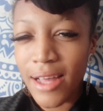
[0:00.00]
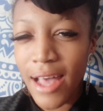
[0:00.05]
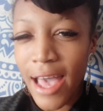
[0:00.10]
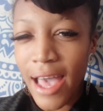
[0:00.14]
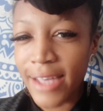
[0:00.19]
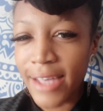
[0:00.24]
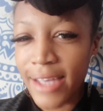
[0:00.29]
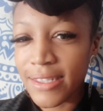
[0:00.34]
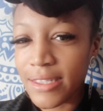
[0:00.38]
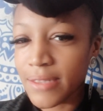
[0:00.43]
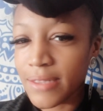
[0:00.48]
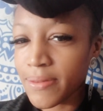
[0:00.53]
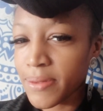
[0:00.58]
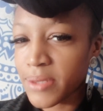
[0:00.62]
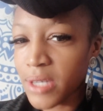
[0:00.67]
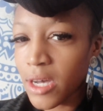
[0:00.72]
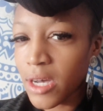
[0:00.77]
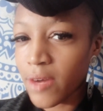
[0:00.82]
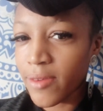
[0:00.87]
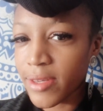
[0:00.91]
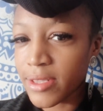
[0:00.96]
Isis was
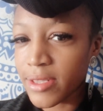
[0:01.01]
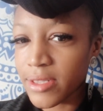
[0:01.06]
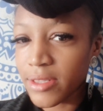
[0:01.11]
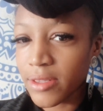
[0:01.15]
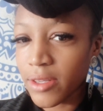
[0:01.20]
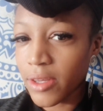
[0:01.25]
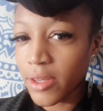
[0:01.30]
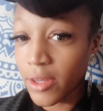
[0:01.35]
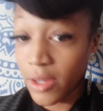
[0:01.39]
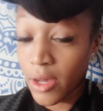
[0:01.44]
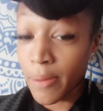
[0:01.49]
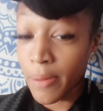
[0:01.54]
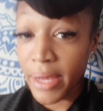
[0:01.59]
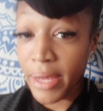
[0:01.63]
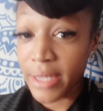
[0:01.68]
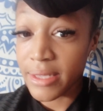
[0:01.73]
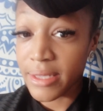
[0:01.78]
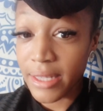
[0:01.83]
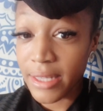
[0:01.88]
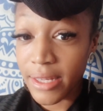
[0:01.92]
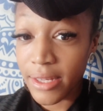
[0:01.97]
always
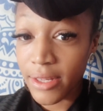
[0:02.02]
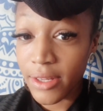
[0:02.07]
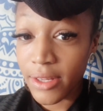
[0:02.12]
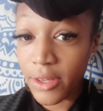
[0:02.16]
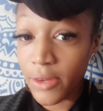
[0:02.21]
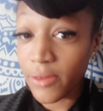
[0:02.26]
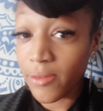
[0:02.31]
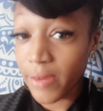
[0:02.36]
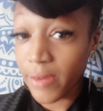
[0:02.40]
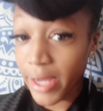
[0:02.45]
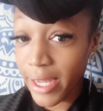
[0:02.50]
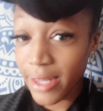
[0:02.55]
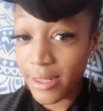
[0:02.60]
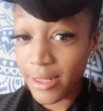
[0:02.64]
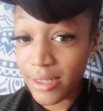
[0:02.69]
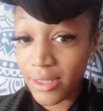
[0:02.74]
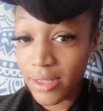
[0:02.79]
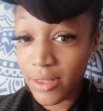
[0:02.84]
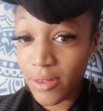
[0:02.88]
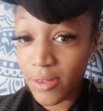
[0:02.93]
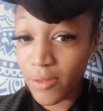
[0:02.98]
amazing,
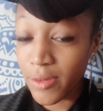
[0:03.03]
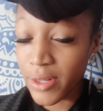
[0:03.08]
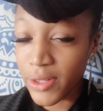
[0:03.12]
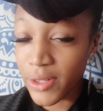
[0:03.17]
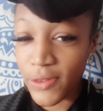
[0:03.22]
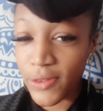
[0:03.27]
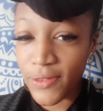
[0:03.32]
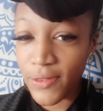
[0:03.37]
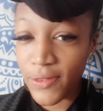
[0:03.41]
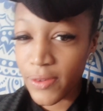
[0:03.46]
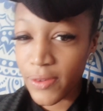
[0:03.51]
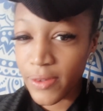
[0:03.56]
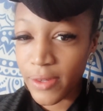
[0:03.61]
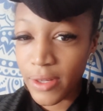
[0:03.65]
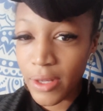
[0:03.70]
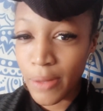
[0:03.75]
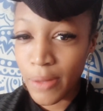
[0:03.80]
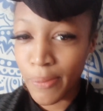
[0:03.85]
great, wonderful.